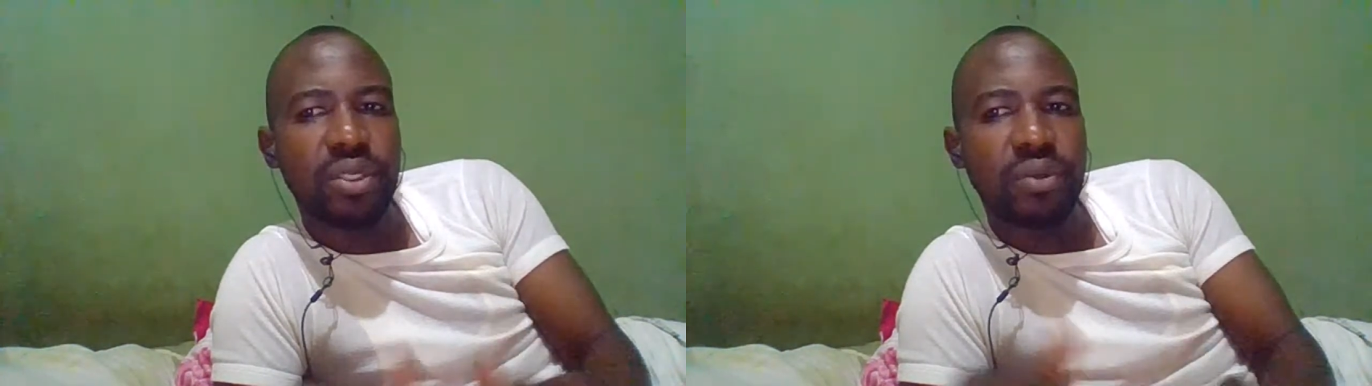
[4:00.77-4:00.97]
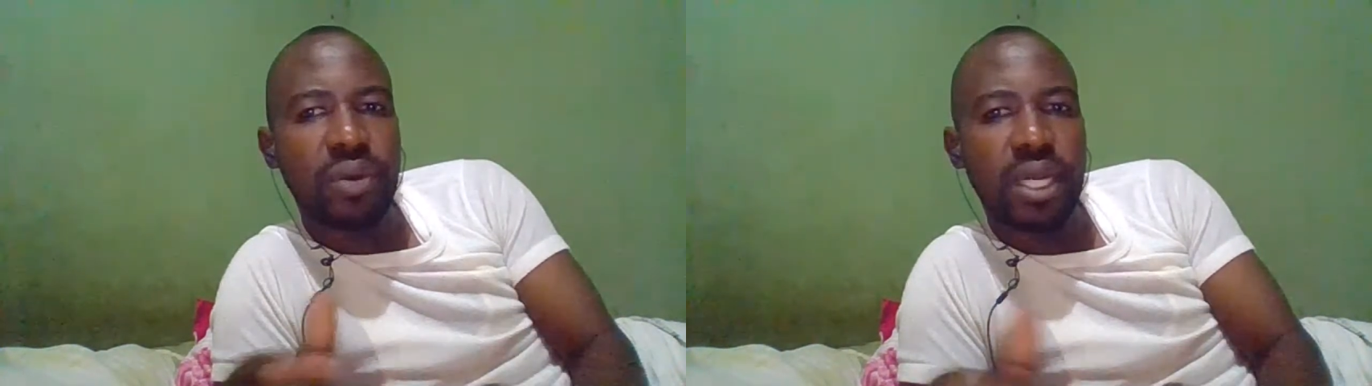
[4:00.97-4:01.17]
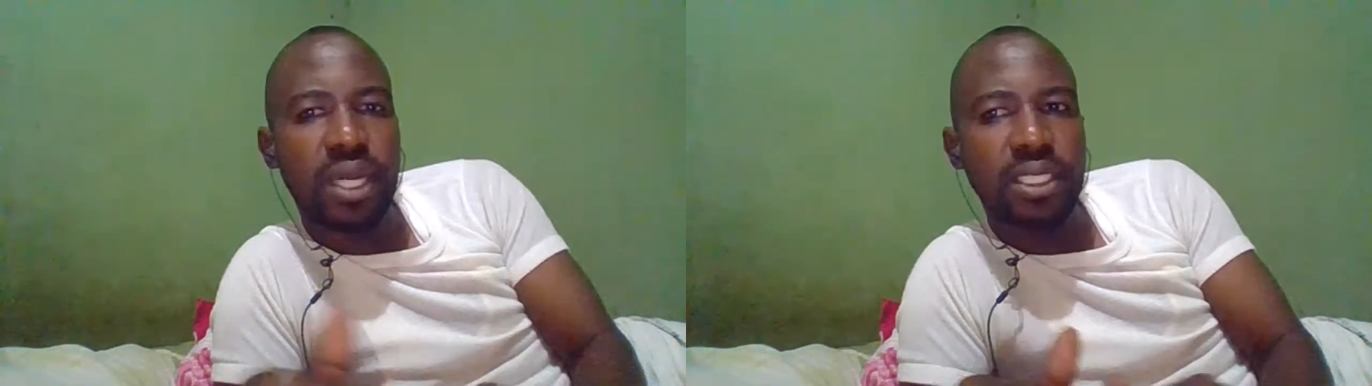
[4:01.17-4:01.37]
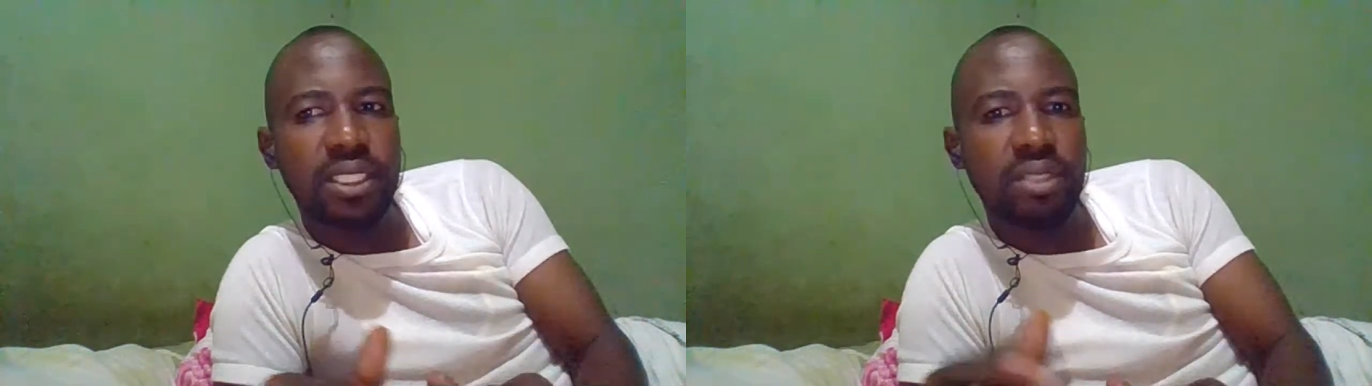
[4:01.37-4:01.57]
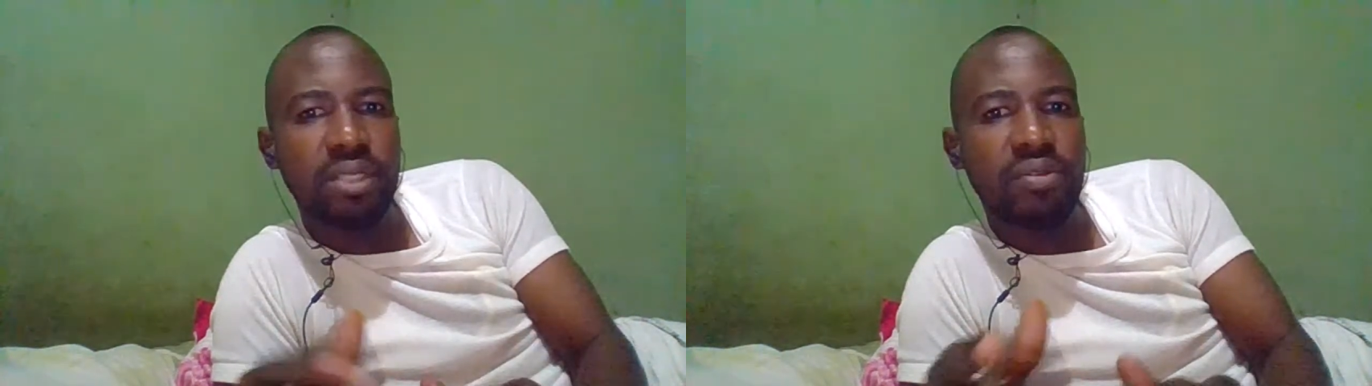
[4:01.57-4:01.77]
or the
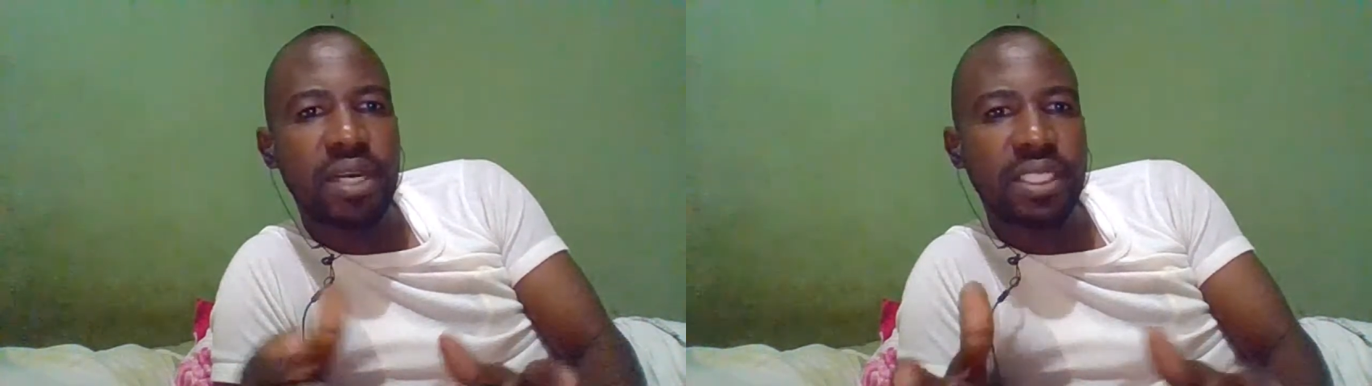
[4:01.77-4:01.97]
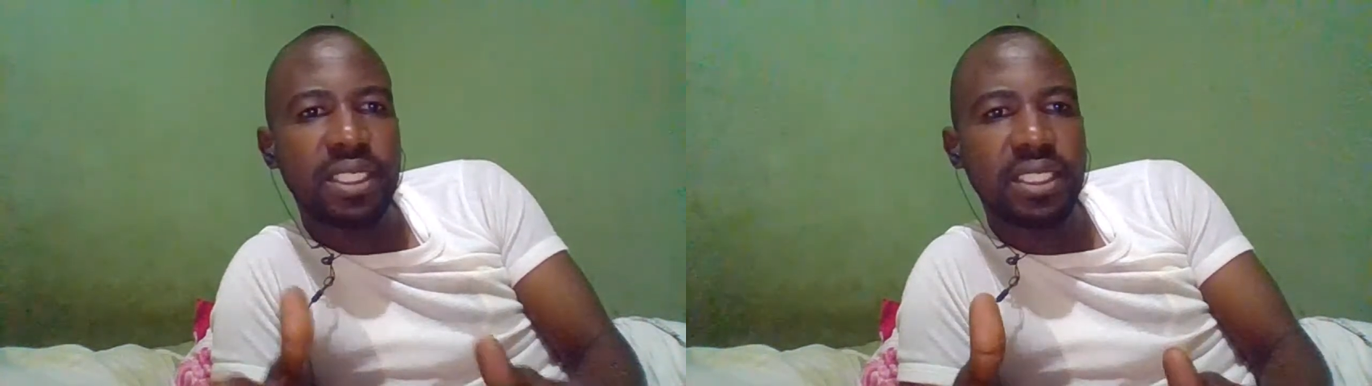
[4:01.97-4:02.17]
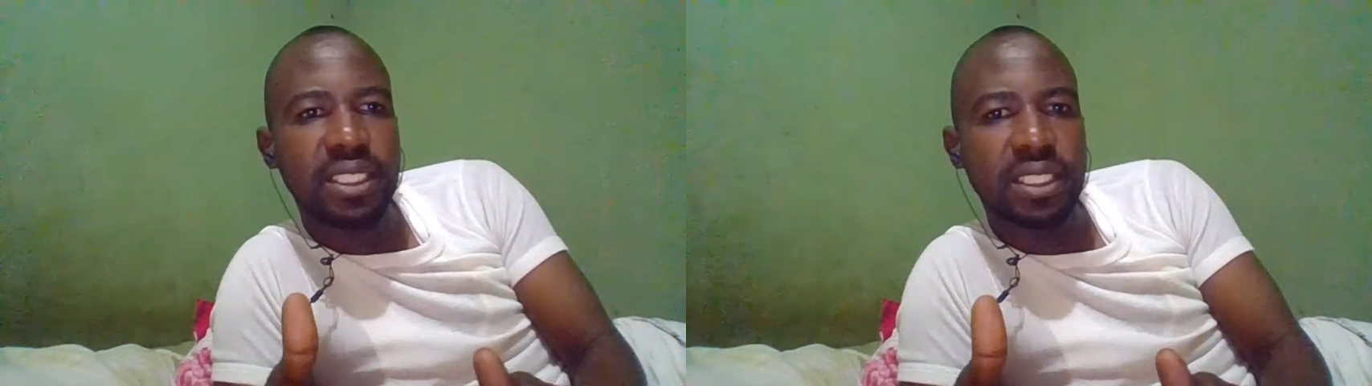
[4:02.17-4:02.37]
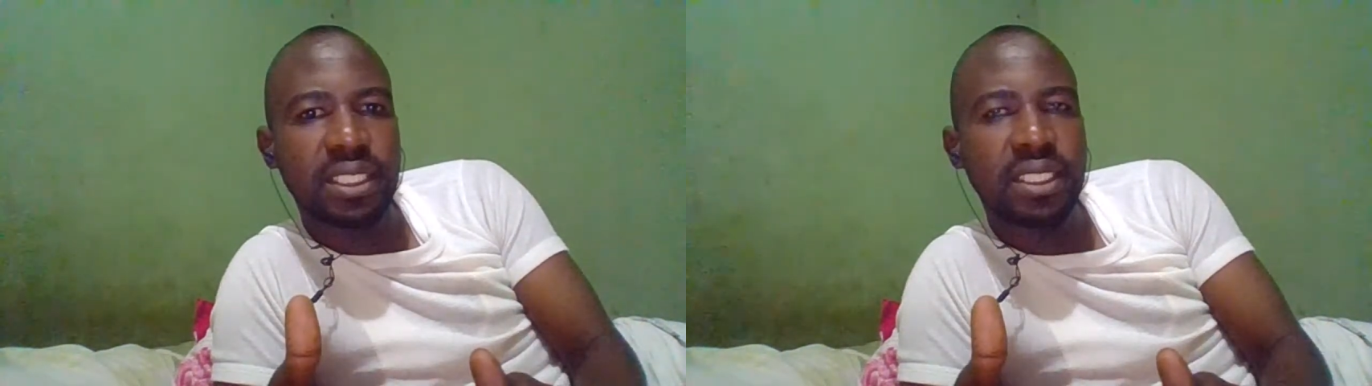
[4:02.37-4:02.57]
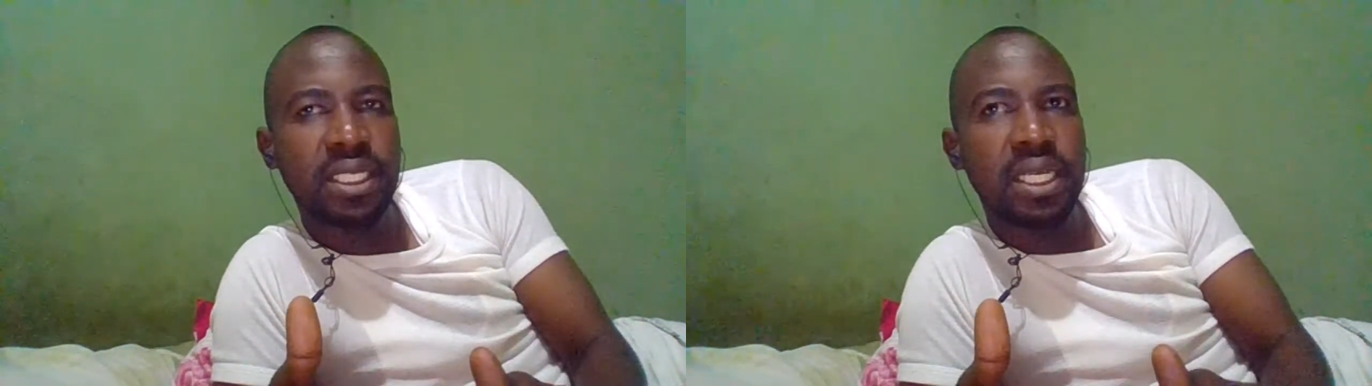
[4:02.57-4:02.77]
quality of her
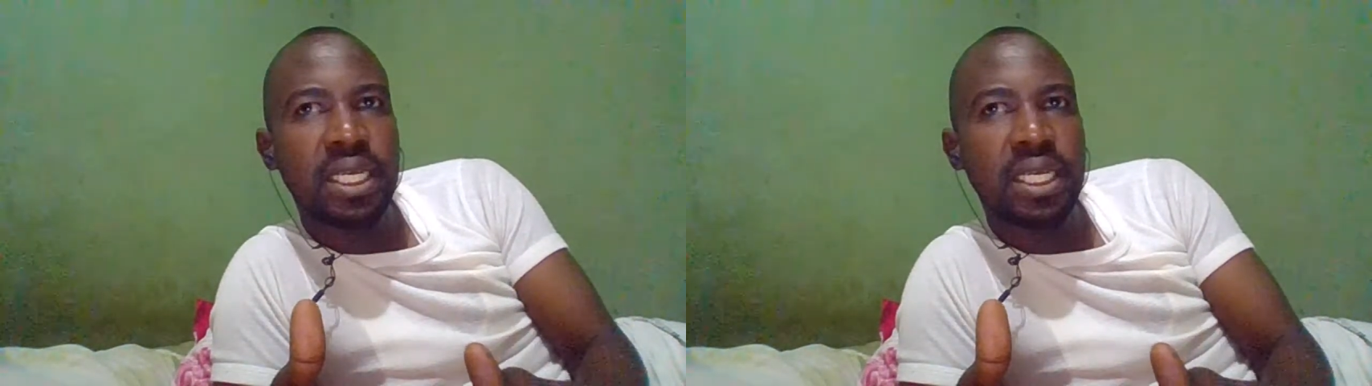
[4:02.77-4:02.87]
teachers.